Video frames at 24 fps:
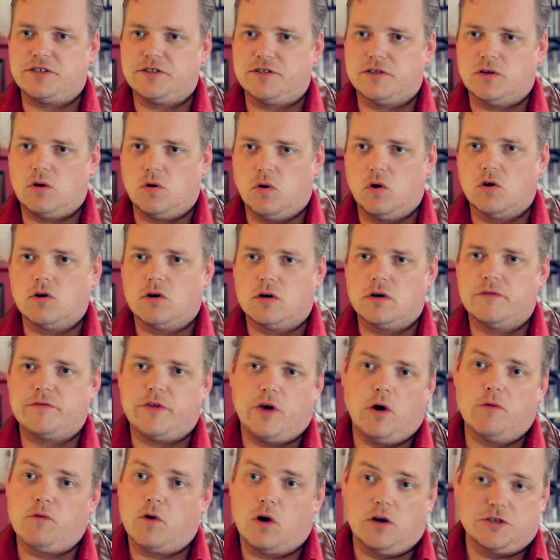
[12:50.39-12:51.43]
to the horror of
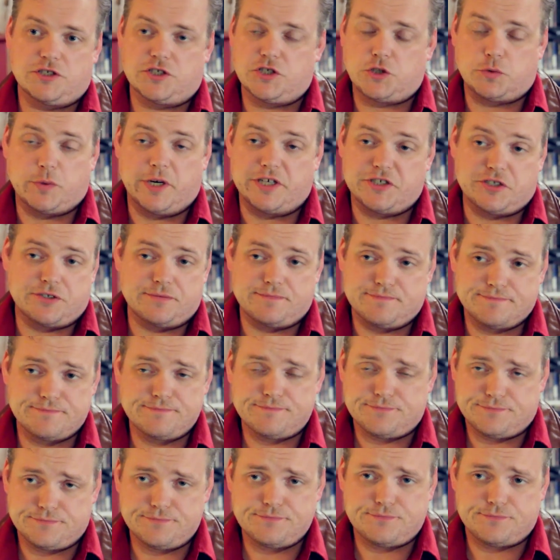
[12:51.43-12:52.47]
the overall situation.
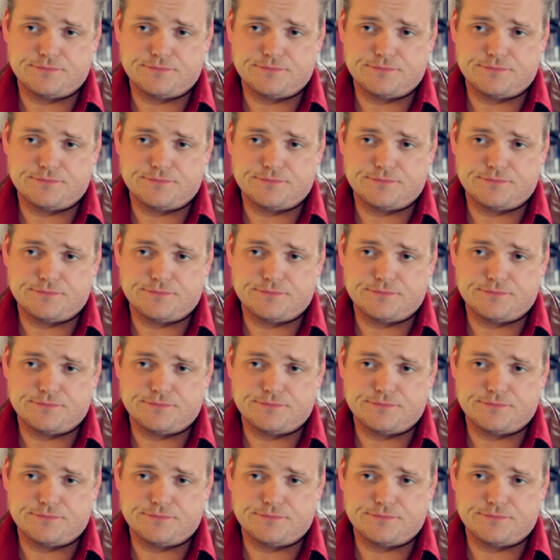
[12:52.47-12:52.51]
Yeah.